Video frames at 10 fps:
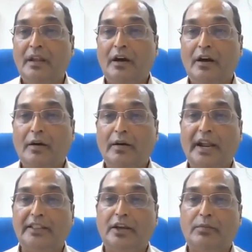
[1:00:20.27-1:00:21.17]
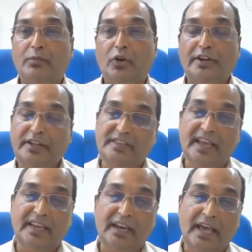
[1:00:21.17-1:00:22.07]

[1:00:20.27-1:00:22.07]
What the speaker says: rather broad design,